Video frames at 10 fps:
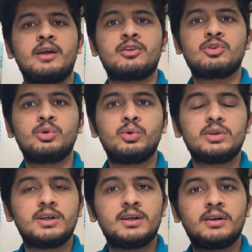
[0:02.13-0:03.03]
So
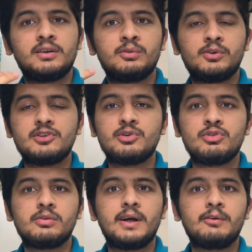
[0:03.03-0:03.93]
the first use
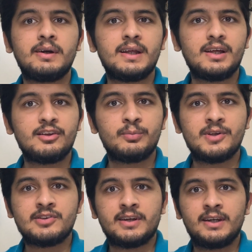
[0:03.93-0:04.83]
of I20 is
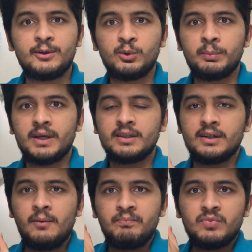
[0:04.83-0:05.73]
basically to pay the
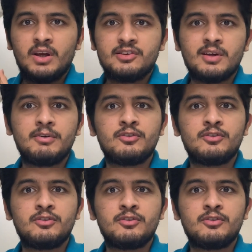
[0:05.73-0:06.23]
service